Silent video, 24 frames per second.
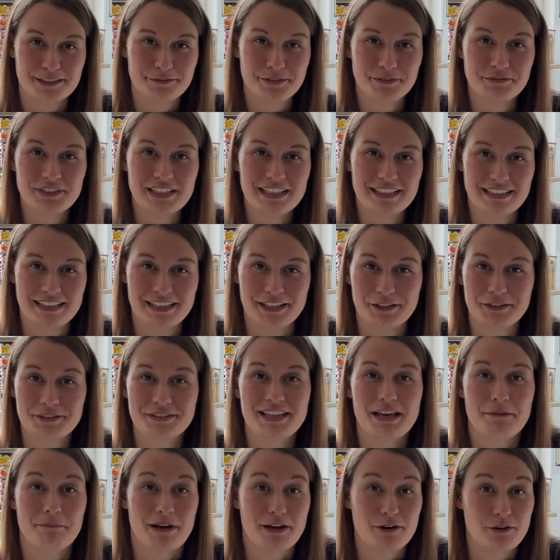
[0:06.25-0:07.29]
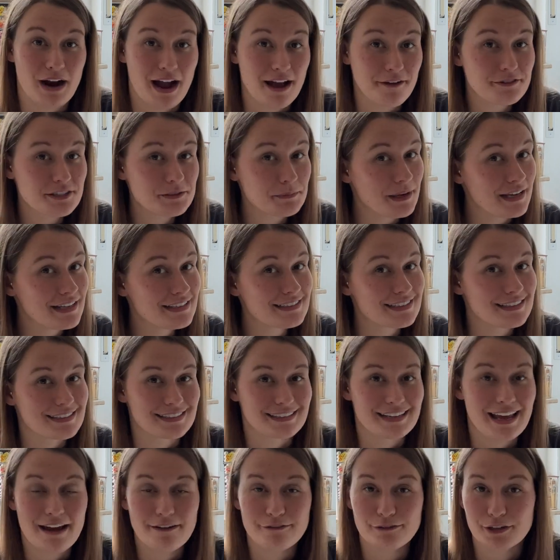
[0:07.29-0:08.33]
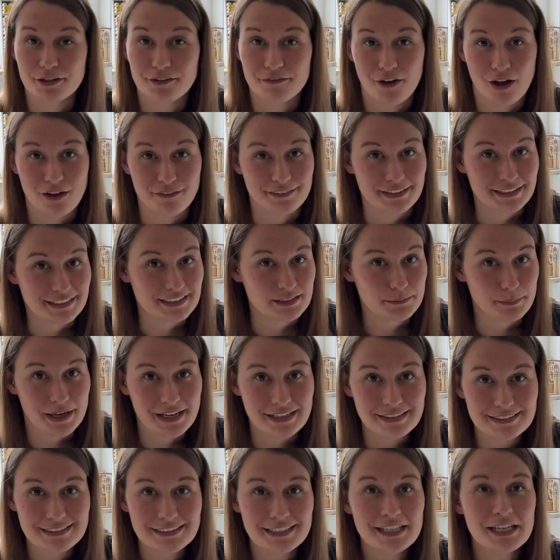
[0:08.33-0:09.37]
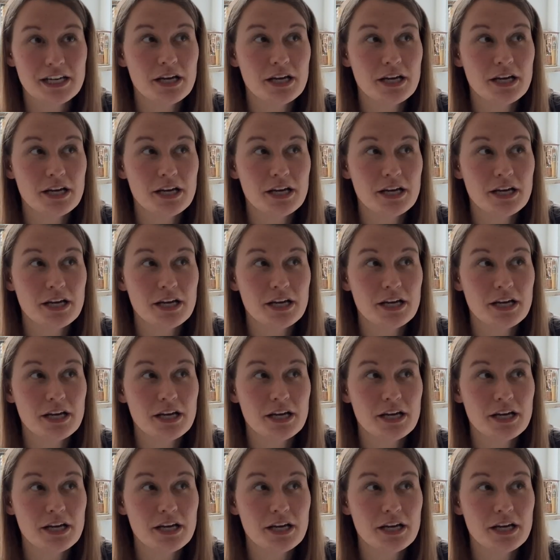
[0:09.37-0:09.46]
fifteen years that my craft space is an ever-evolving space.